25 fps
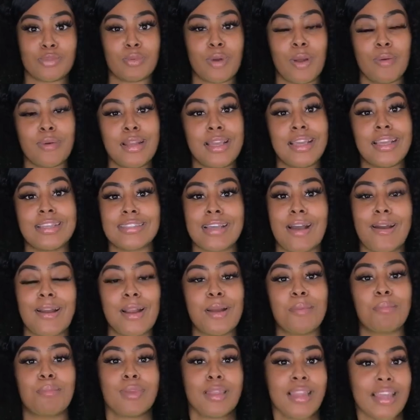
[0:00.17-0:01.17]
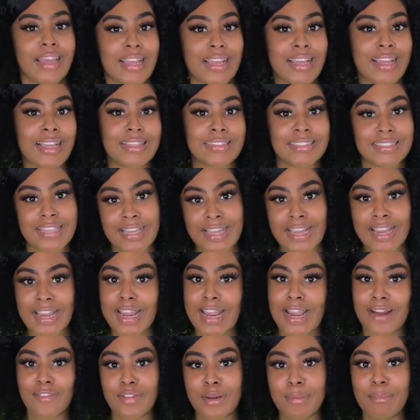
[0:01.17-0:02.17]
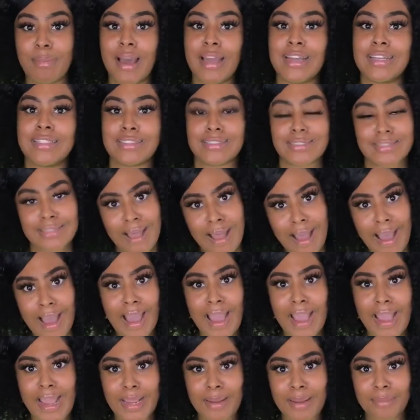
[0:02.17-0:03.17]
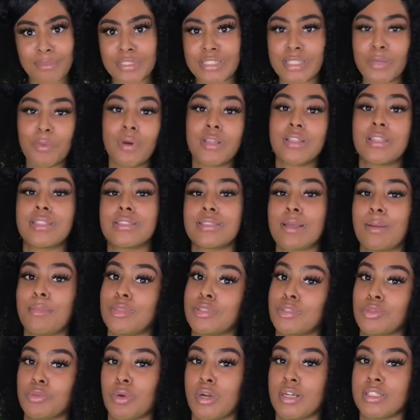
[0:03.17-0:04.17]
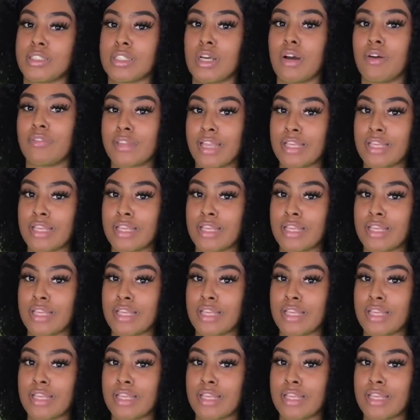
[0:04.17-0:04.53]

Rona is out here playing, taking everybody's time. She wants the summer to herself.